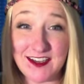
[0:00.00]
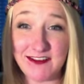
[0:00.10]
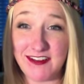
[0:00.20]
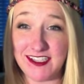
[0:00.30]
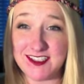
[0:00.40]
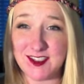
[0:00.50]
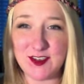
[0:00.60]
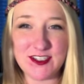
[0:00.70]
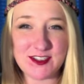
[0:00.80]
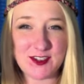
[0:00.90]
fancy
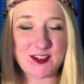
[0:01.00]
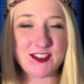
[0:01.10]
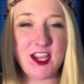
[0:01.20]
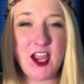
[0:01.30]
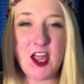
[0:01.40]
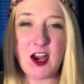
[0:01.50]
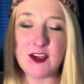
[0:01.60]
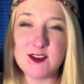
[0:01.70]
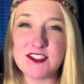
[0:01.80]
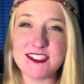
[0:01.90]
creatures are
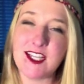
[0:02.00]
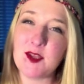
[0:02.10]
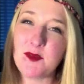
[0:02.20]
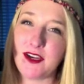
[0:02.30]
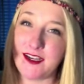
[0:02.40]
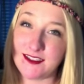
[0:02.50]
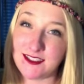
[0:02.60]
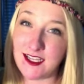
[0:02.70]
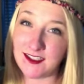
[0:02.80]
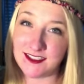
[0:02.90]
used to celebrate
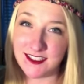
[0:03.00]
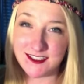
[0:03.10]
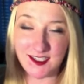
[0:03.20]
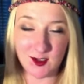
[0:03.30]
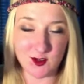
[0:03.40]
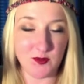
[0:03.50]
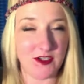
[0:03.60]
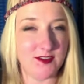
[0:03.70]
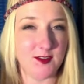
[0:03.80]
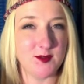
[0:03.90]
El Dia de los
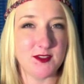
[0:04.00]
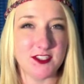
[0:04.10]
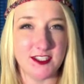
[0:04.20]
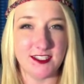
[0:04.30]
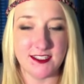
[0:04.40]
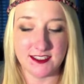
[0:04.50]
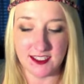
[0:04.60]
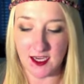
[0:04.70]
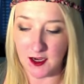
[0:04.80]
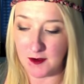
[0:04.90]
Muertos, which is
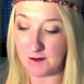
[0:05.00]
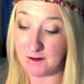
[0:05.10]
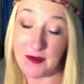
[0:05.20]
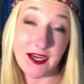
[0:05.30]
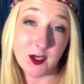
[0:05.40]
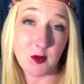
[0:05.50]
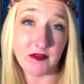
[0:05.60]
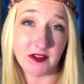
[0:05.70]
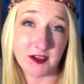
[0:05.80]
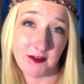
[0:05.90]
my
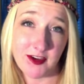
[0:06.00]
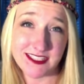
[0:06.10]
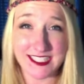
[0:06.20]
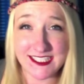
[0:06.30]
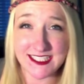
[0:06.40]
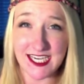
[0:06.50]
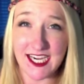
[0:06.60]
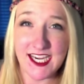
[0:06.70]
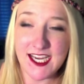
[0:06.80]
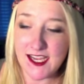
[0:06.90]
equivalent of All Saints Day,
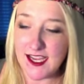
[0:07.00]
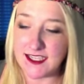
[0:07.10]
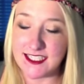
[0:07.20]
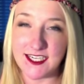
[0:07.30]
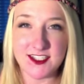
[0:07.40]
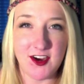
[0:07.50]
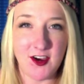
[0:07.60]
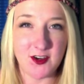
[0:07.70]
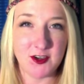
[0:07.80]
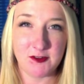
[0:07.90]
a day to
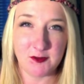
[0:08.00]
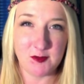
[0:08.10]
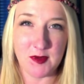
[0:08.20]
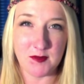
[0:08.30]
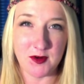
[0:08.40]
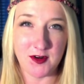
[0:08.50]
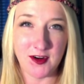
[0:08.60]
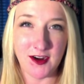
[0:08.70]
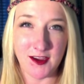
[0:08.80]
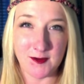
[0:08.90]
honor and
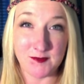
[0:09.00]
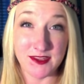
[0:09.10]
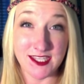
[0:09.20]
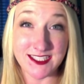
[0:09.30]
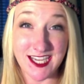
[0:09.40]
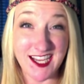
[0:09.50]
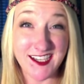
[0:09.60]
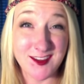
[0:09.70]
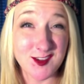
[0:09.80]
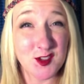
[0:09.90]
remember the dead
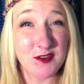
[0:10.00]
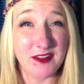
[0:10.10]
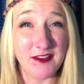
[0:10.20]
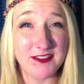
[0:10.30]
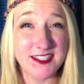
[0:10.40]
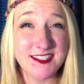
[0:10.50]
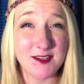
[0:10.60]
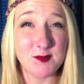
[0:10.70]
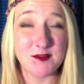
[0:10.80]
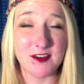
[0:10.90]
and those who have left us
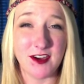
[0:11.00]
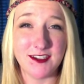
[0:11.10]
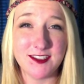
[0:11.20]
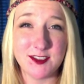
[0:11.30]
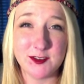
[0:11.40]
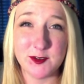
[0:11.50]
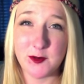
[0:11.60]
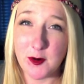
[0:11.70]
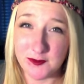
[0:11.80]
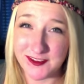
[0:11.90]
and moved on to
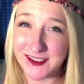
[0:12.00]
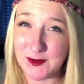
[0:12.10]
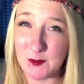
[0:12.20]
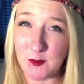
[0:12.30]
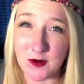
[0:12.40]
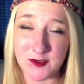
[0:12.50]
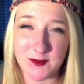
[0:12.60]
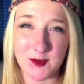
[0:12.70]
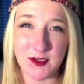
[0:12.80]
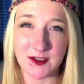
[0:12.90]
hopefully
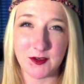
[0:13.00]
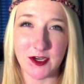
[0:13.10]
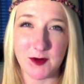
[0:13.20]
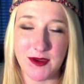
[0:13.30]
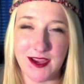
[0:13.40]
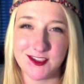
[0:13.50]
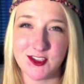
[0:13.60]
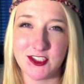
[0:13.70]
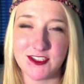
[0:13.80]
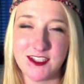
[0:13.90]
wonderful and greater
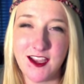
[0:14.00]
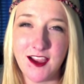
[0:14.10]
pastures.